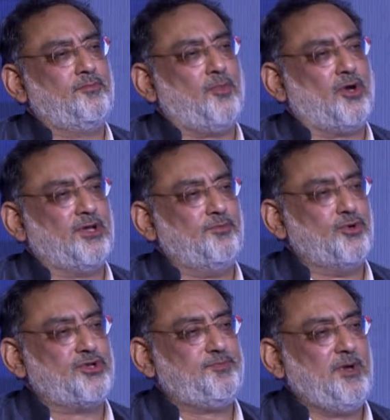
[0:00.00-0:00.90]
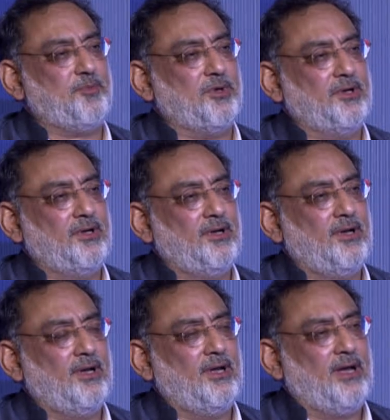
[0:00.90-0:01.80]
bother most people.
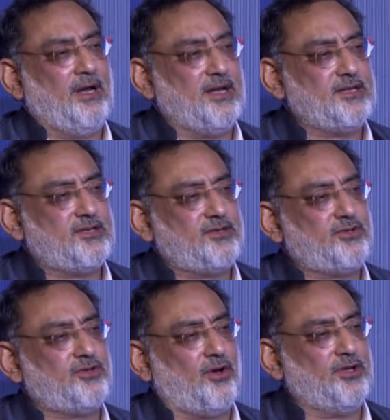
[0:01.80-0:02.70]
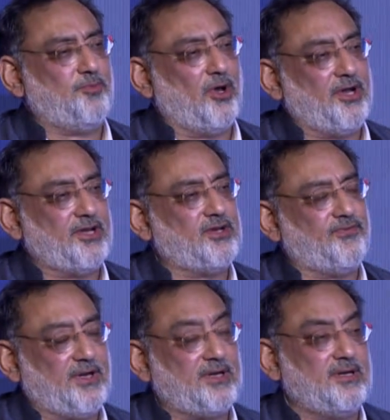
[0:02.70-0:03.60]
It is on the politics of
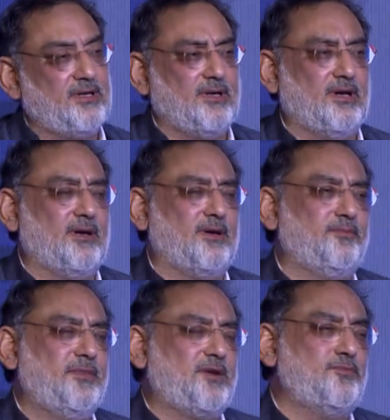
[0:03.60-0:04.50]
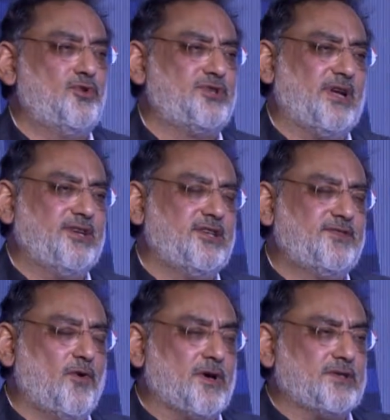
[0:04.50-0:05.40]
it that most attention is
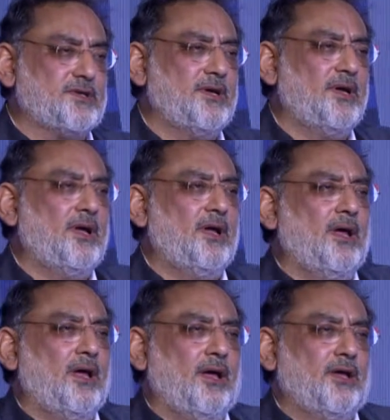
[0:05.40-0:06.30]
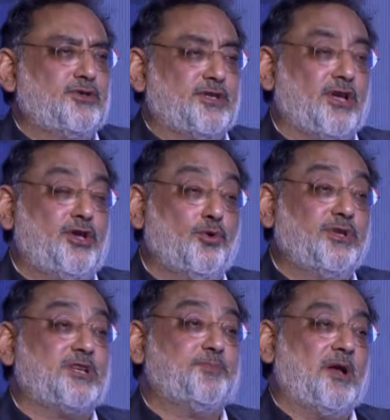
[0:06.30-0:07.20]
focused. So it's a huge
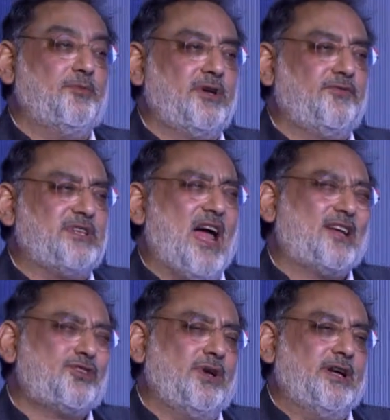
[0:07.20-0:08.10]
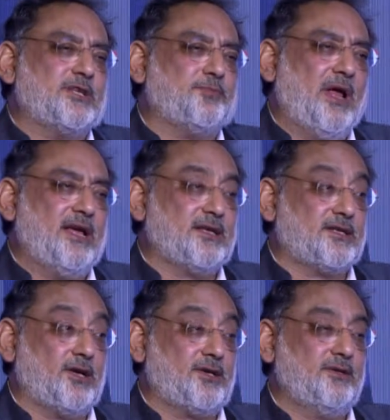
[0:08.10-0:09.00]
experiment which actually displays a
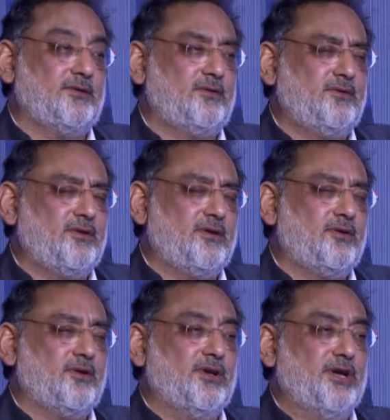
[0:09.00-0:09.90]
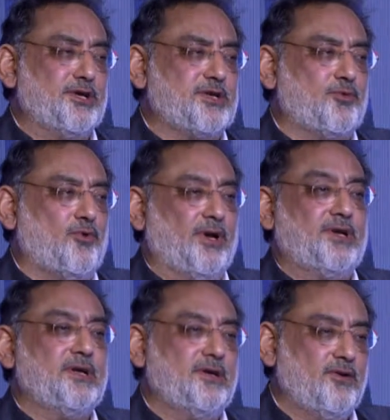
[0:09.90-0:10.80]
certain leadership
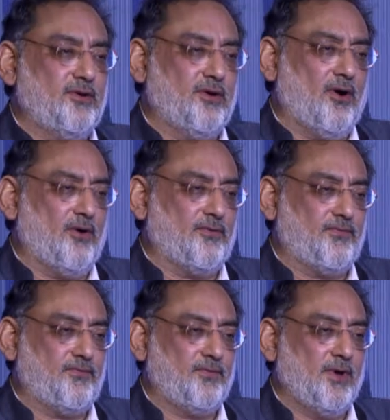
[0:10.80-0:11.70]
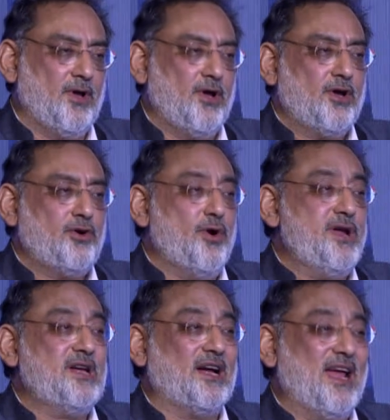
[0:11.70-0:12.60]
quality of
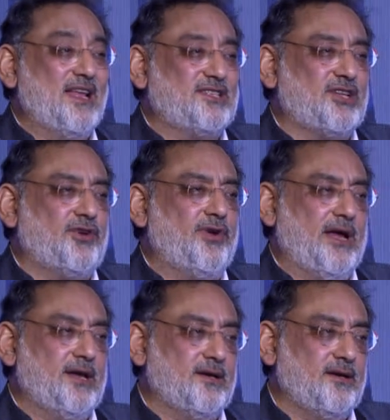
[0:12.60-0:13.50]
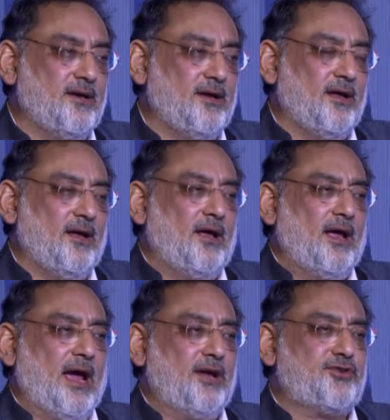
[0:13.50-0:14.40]
going against the grain
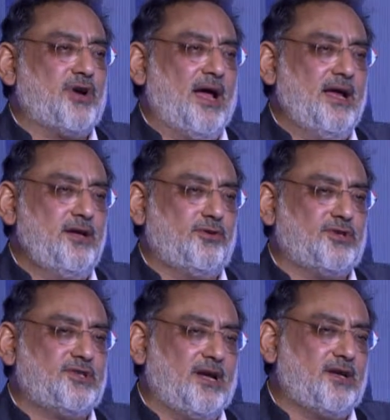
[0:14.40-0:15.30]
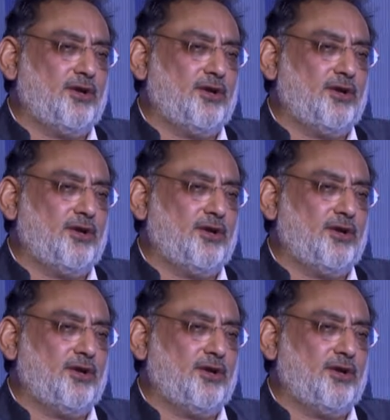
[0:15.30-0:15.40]
and trying to set a